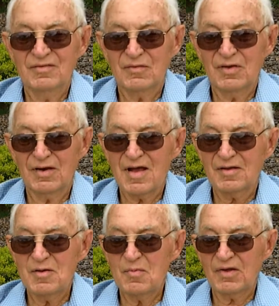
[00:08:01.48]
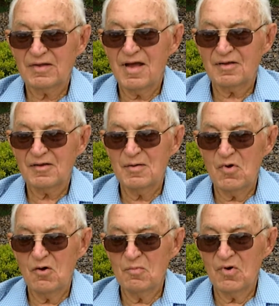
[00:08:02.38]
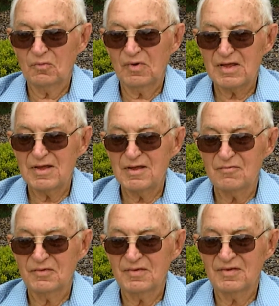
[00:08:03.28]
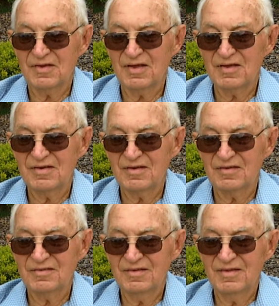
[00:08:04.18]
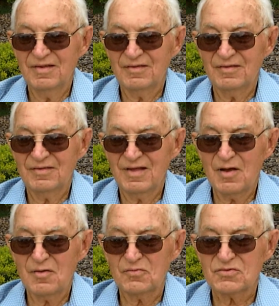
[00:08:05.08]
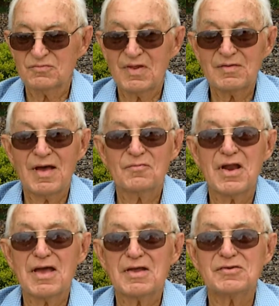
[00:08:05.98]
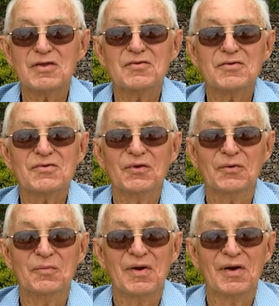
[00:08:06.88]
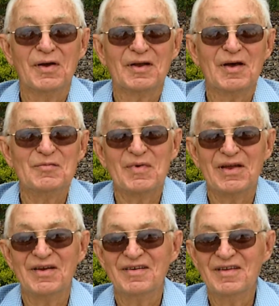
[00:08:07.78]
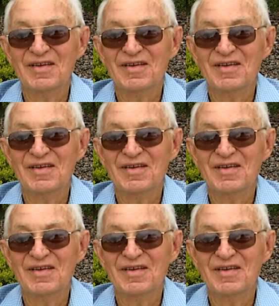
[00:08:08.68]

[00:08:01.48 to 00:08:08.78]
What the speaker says: Well, I come home on leave, and I was 19 years old when I got married.